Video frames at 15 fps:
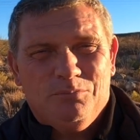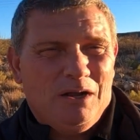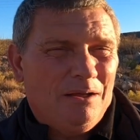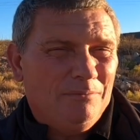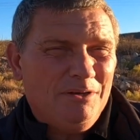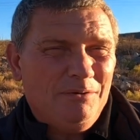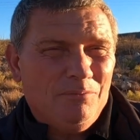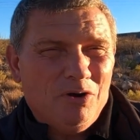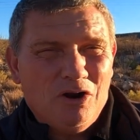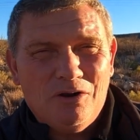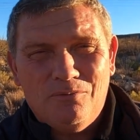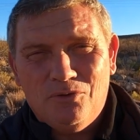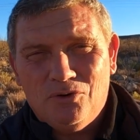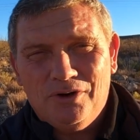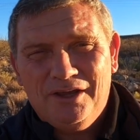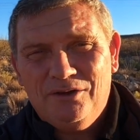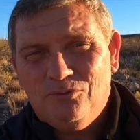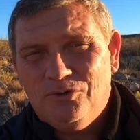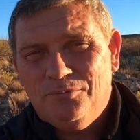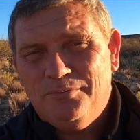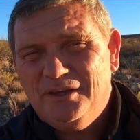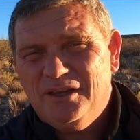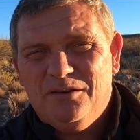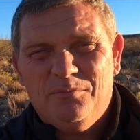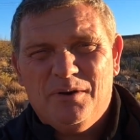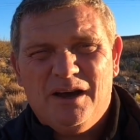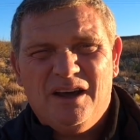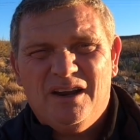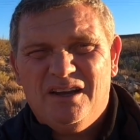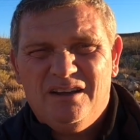Probably tomorrow morning, we'll be at
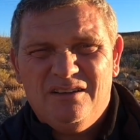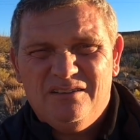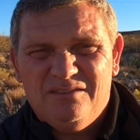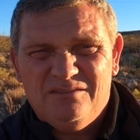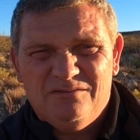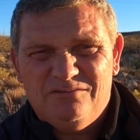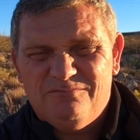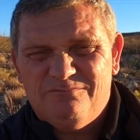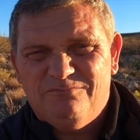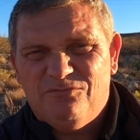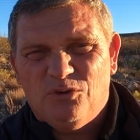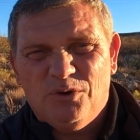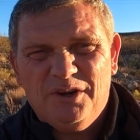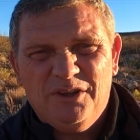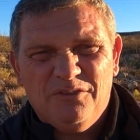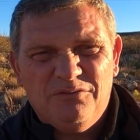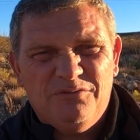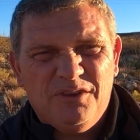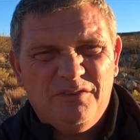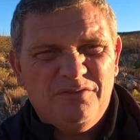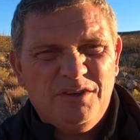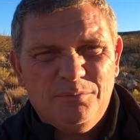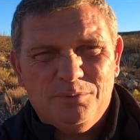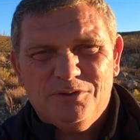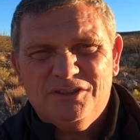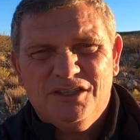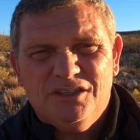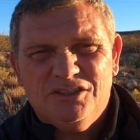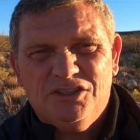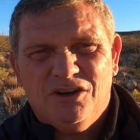about a 40 or
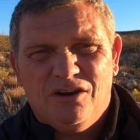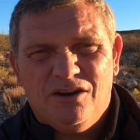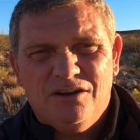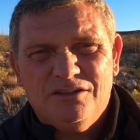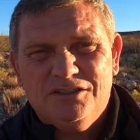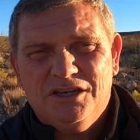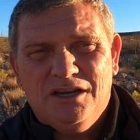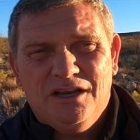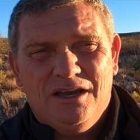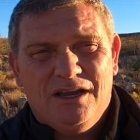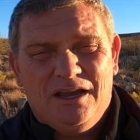50% charge,